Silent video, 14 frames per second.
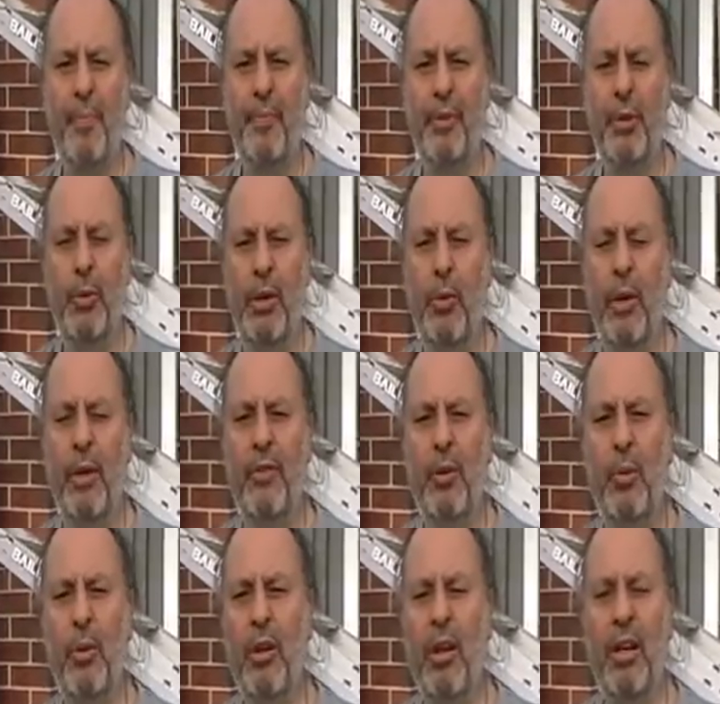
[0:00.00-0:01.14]
Do you want to live in a
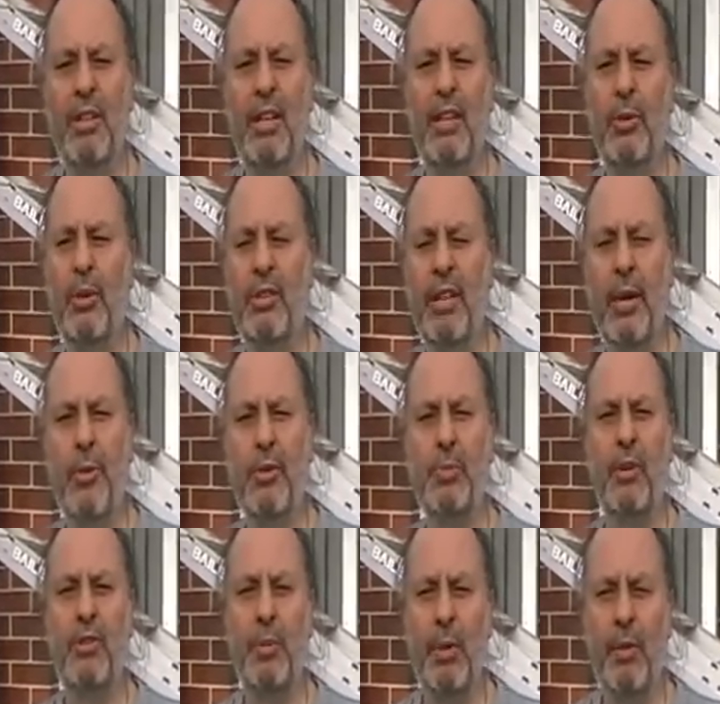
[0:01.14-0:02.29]
world like that? Do you want to take
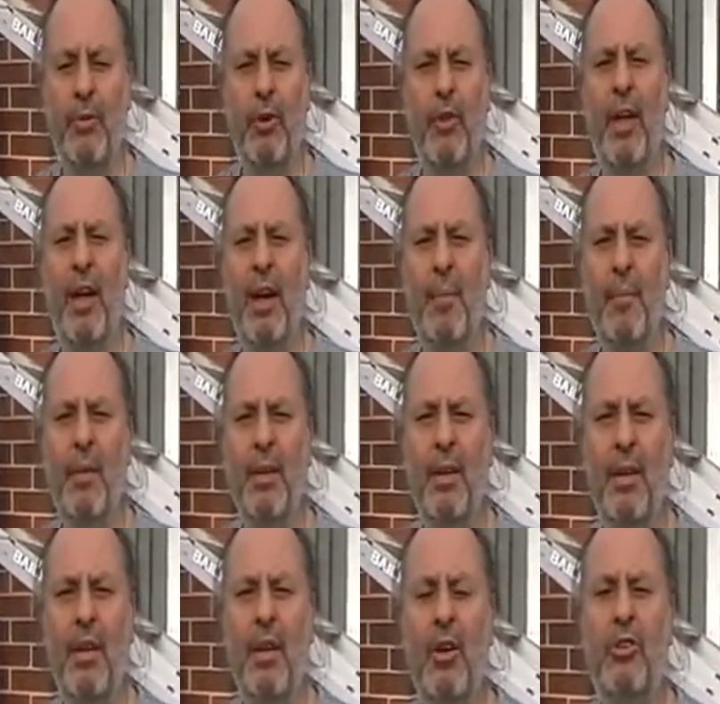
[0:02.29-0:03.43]
responsibility for all the harm?
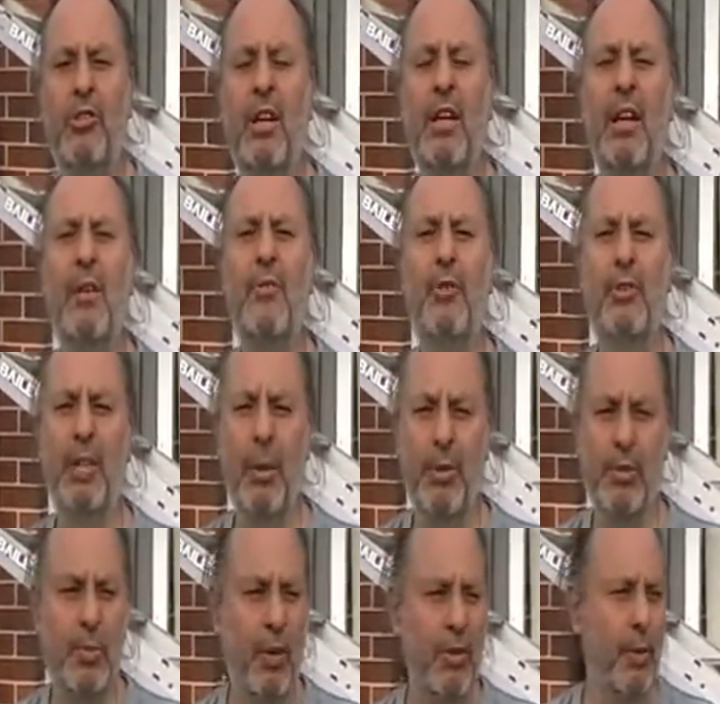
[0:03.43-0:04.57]
Who's going to come forward and take
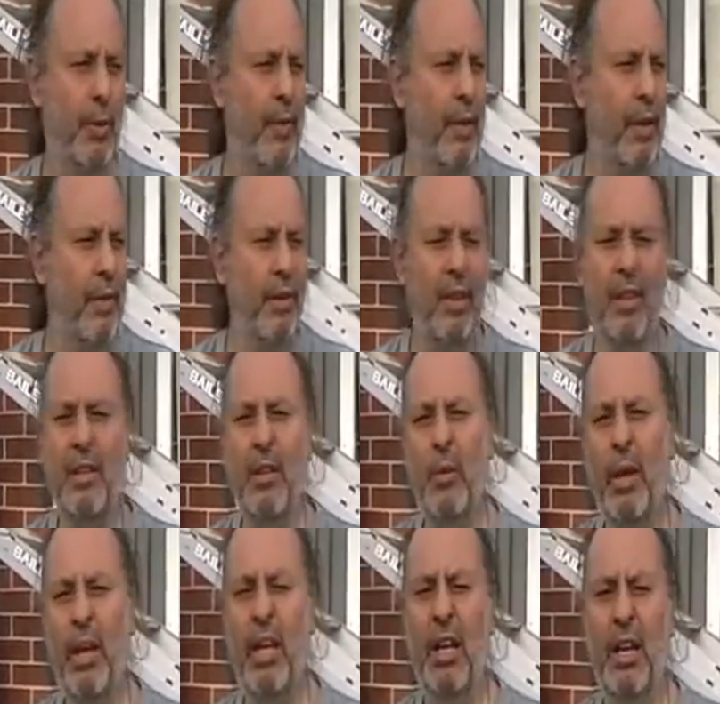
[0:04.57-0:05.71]
responsibility for every living thing that we're
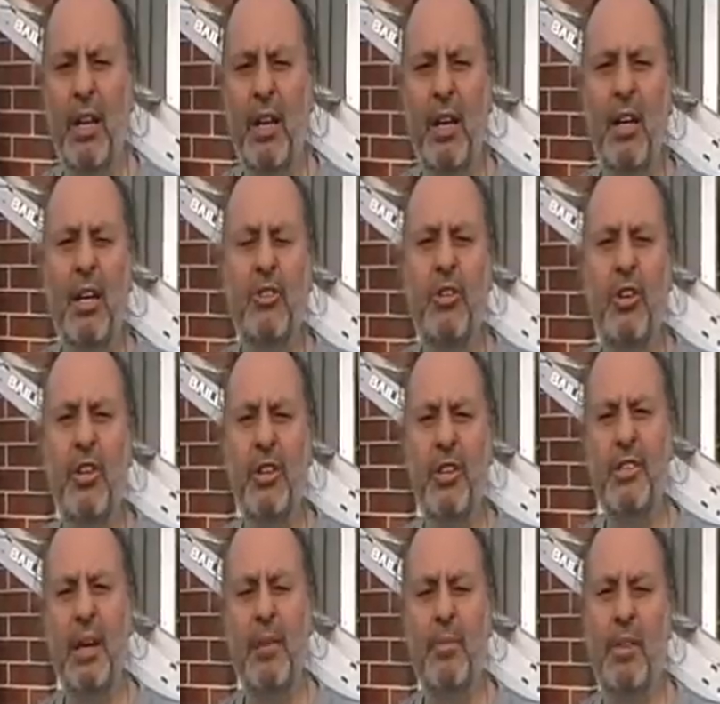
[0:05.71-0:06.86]
killing and turn into
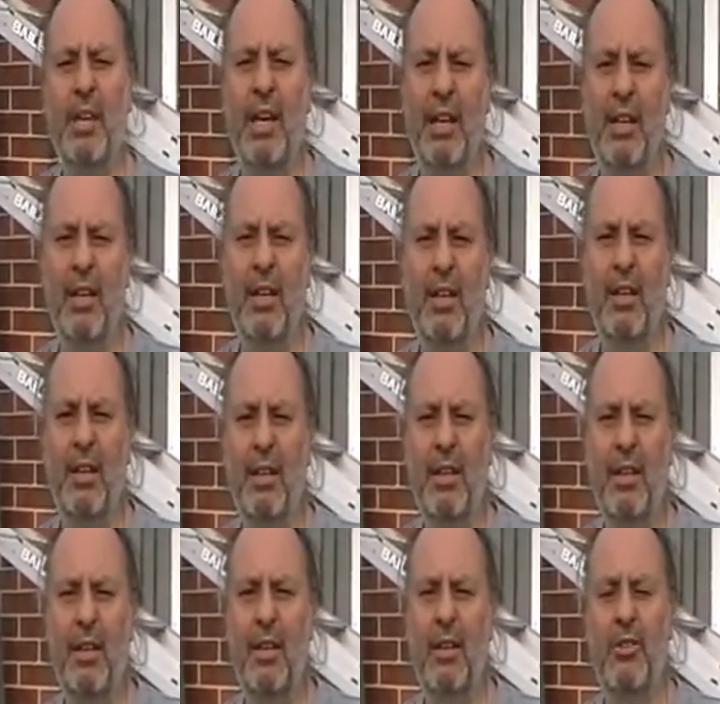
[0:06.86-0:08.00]
something dead?
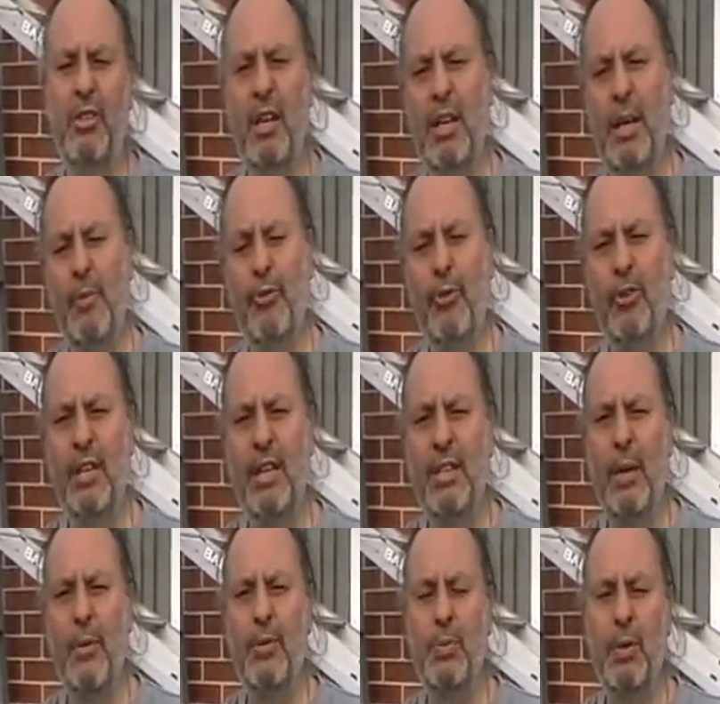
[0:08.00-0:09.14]
Who's going to come forward and take that
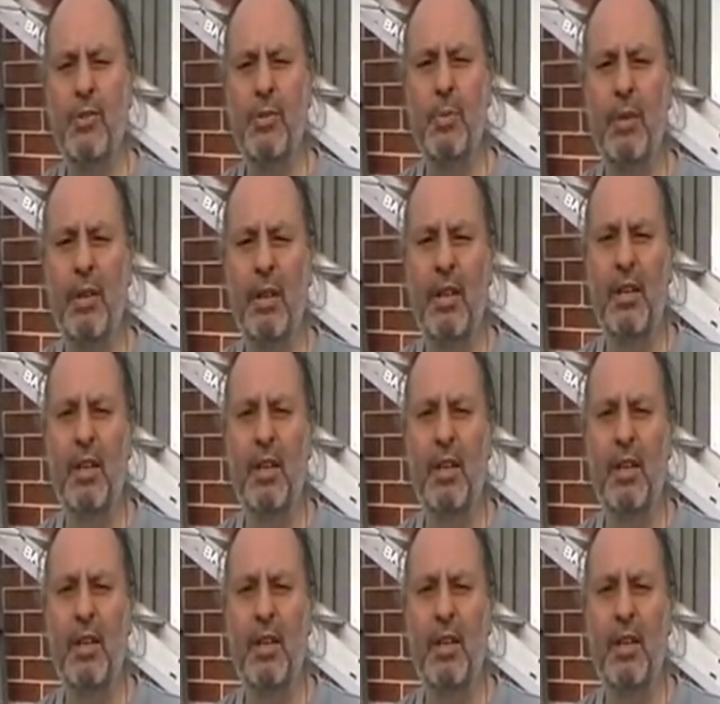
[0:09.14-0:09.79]
responsibility?